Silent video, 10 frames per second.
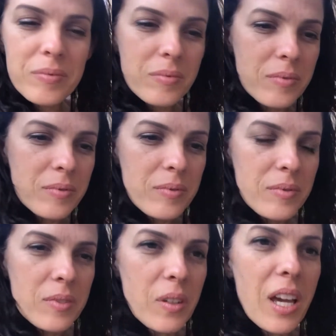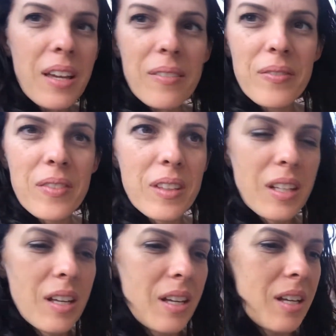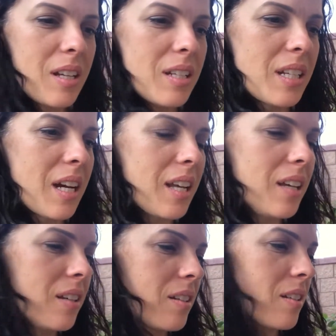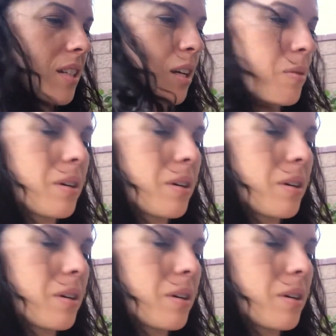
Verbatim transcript: Sweet girl. Okay. Look at this. Daddy, take